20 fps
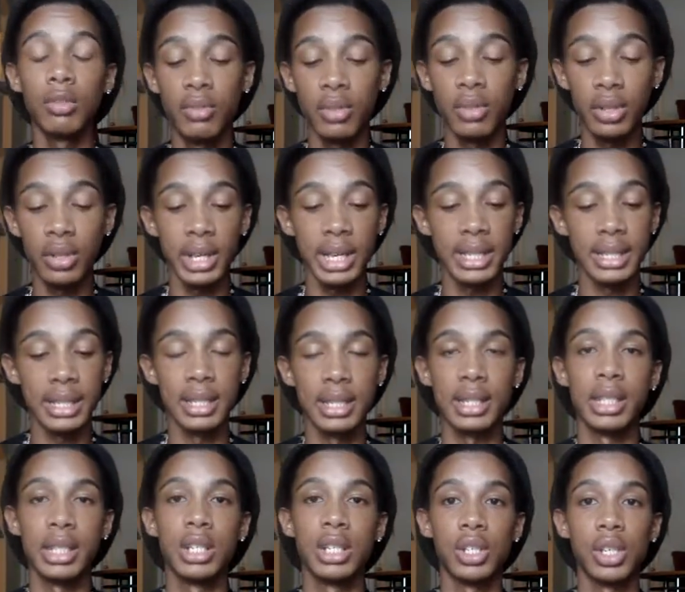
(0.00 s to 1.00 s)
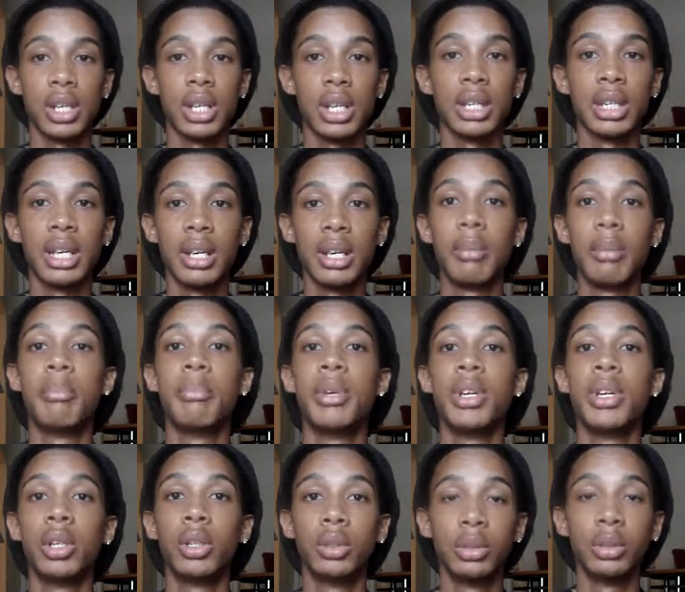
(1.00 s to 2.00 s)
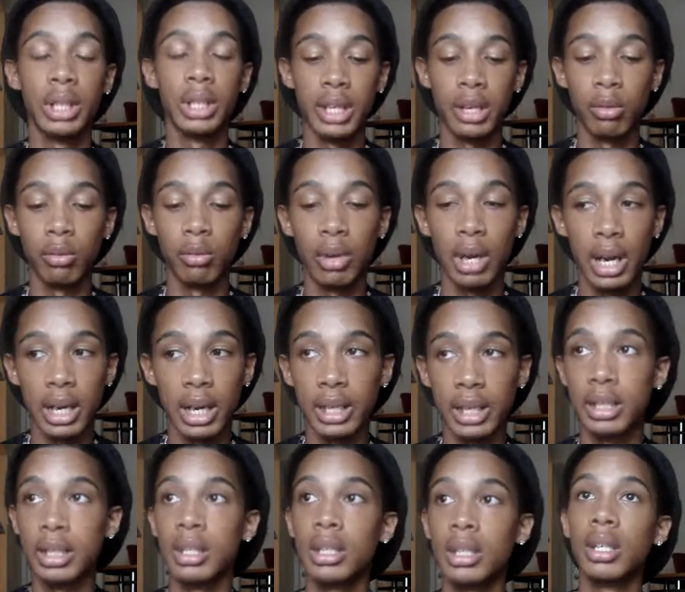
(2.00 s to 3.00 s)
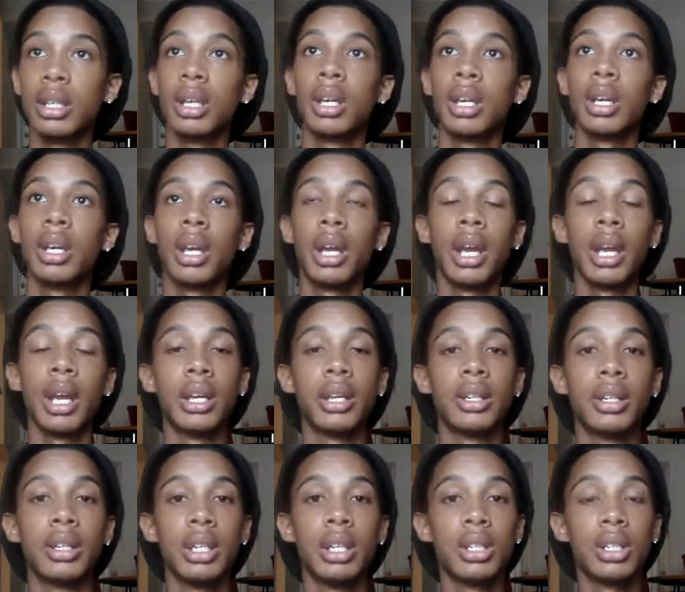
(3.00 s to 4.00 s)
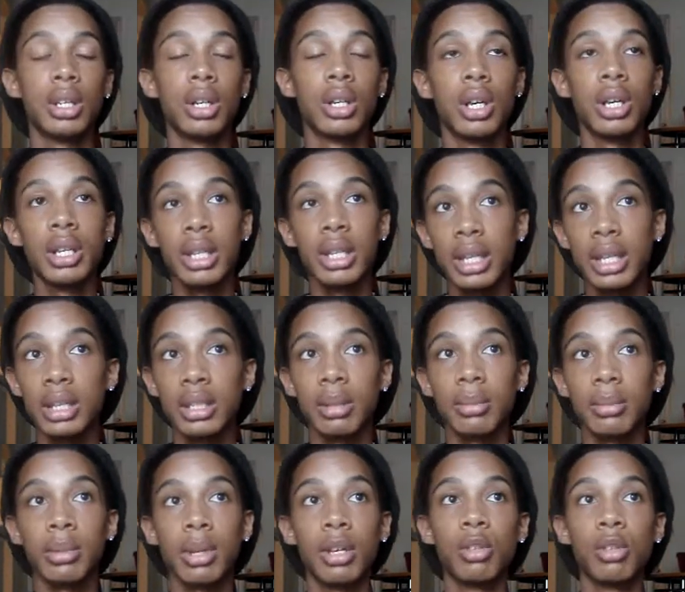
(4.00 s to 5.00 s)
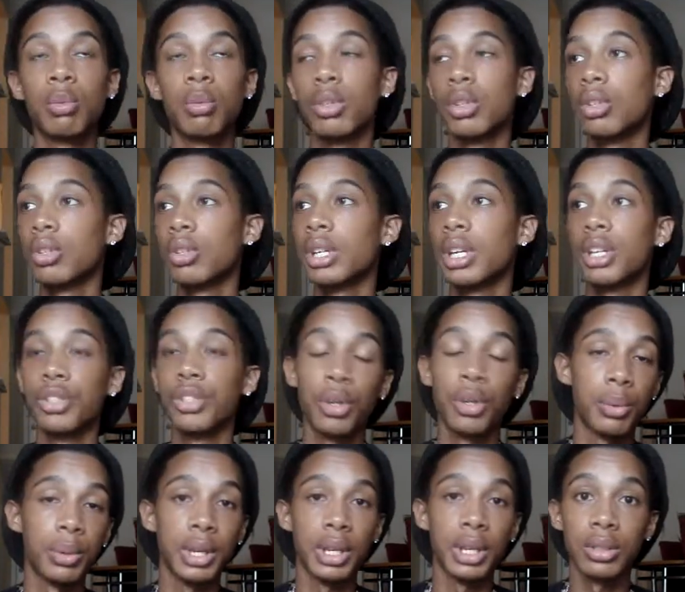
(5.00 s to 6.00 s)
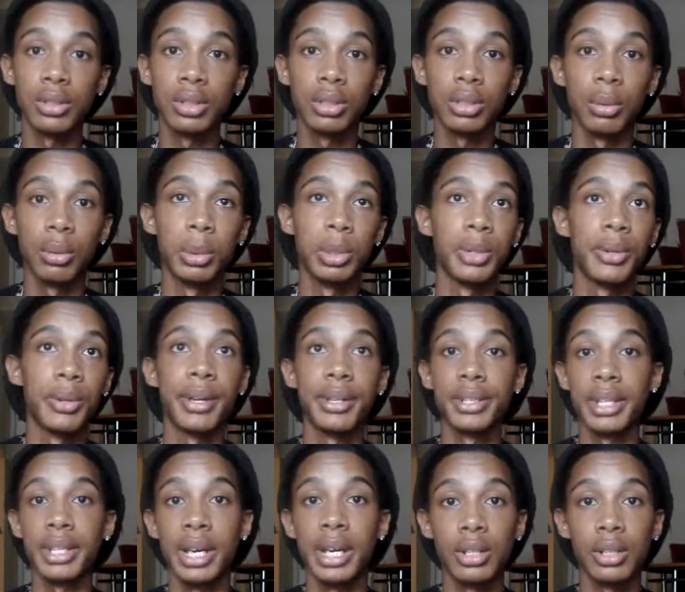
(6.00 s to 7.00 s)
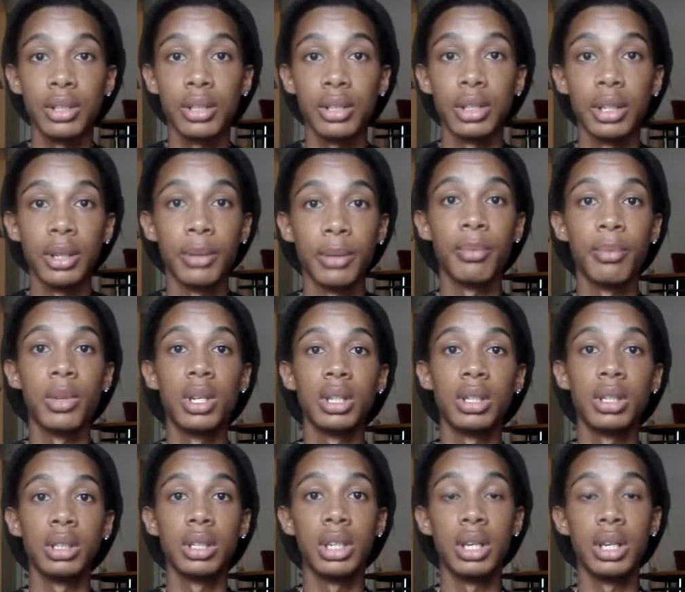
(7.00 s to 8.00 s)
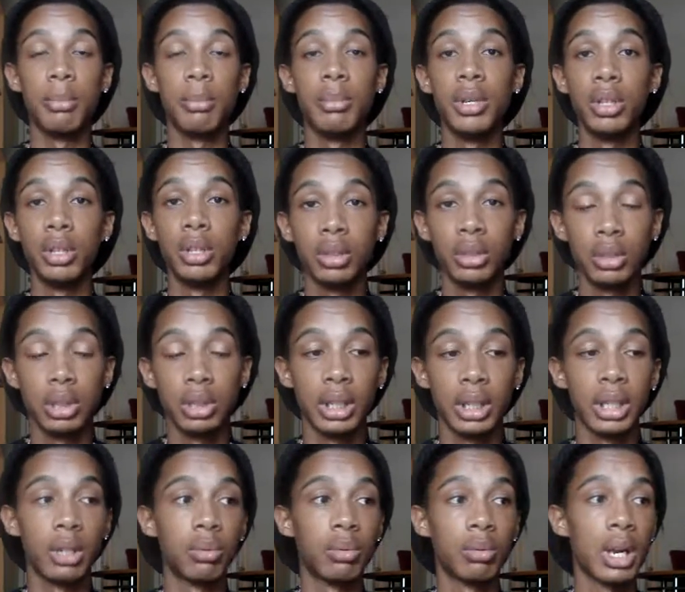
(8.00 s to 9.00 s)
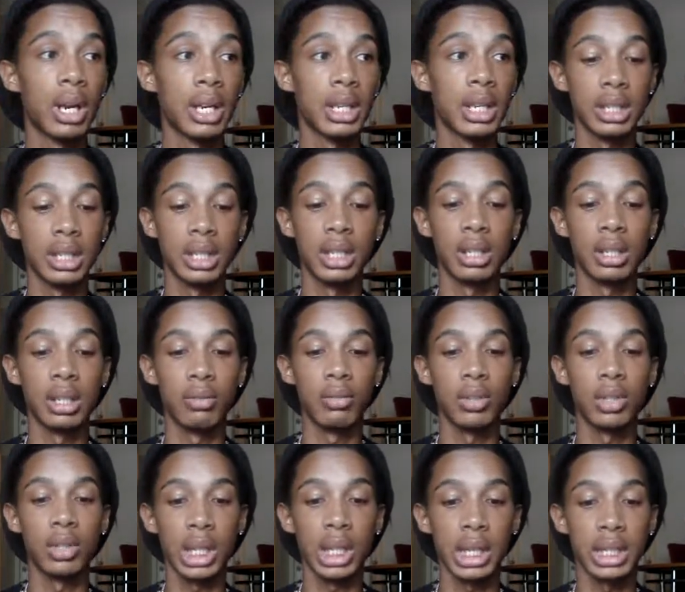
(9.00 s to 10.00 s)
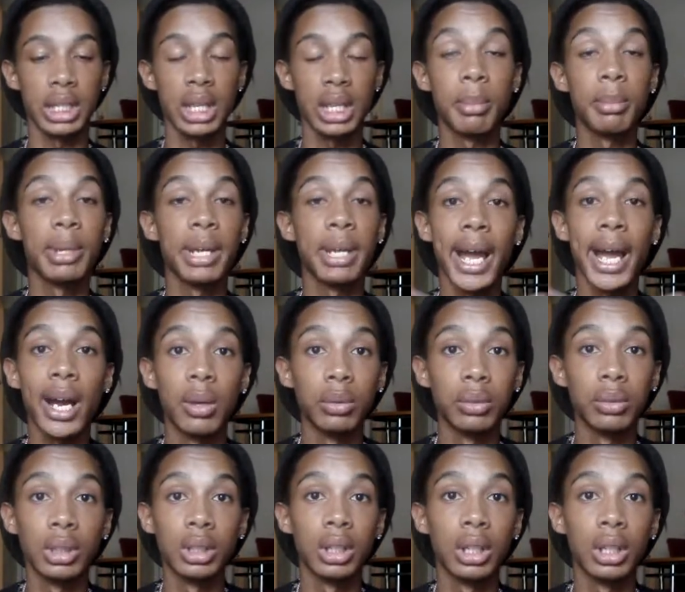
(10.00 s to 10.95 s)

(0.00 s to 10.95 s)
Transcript: Feel that sensation and let it build, let it rise. And it's a good thing sometimes when you're near no one else or when you're outside or something. Let it build and let it rise until it feels like it's coming out.